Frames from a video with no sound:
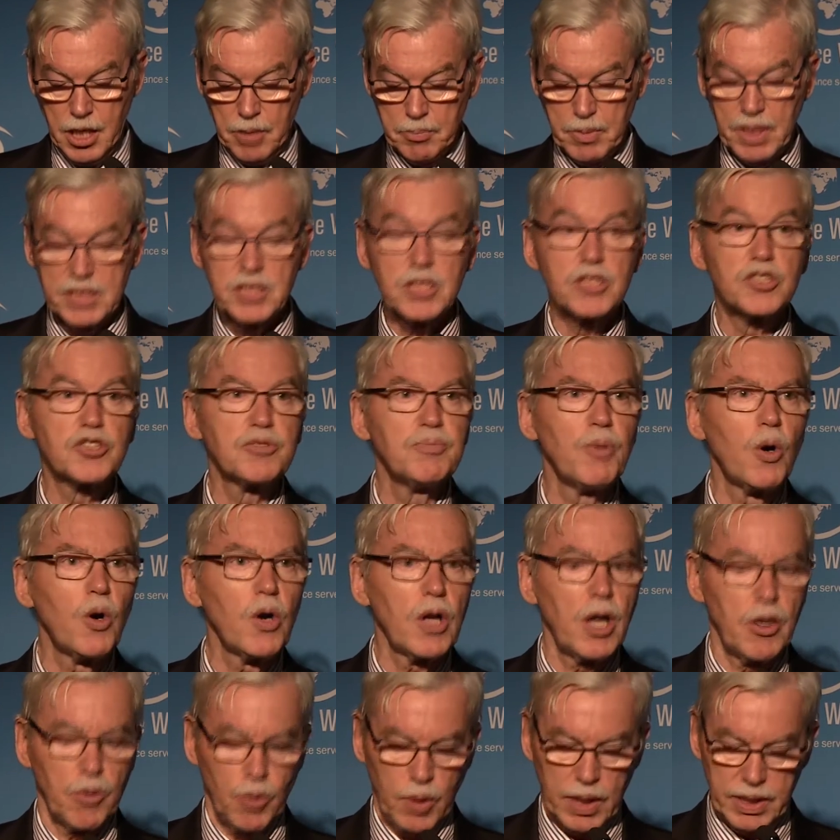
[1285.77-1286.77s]
But the
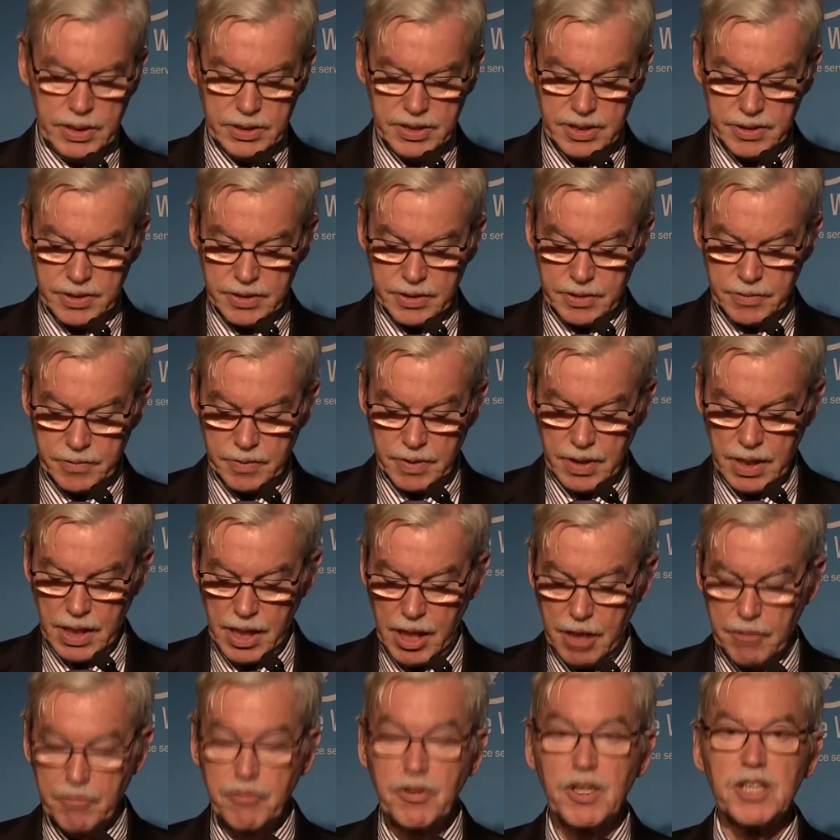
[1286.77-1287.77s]
smaller ones
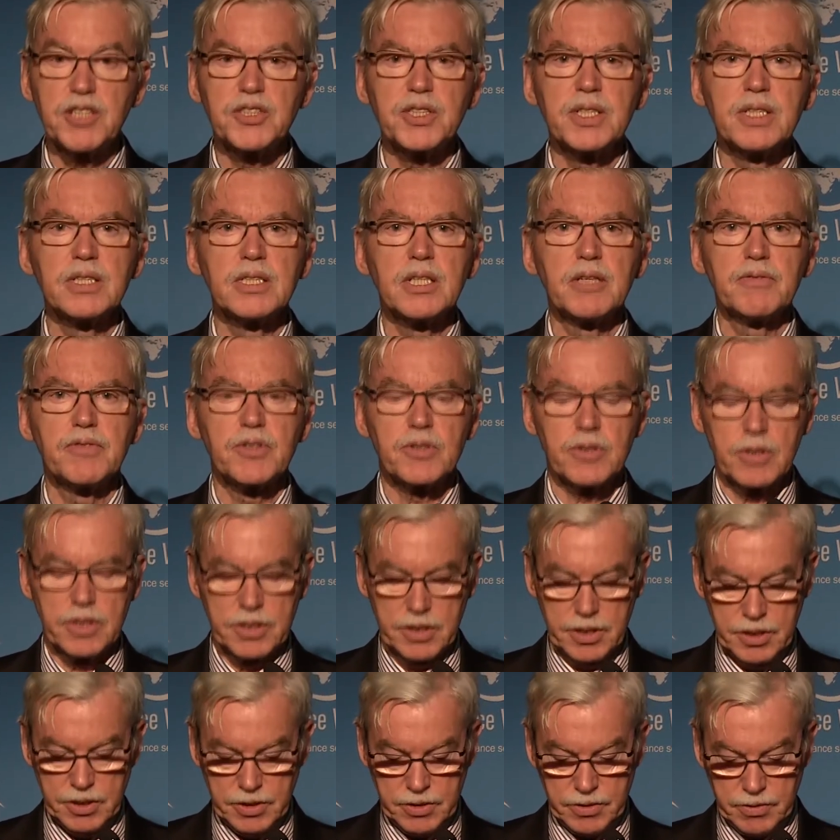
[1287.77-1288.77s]
are facing
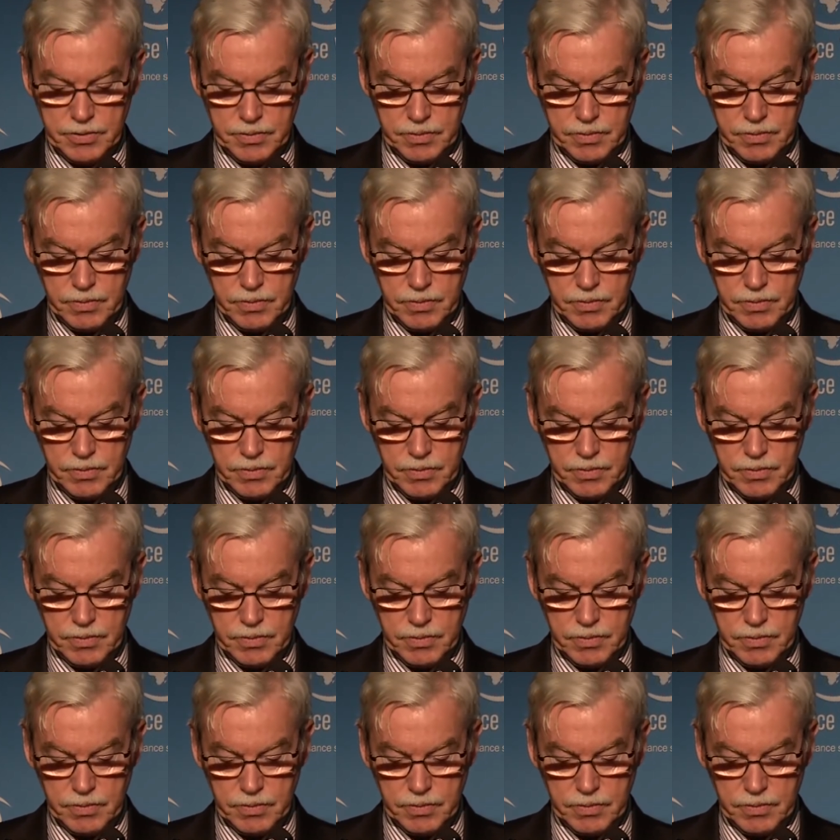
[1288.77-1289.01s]
difficulties.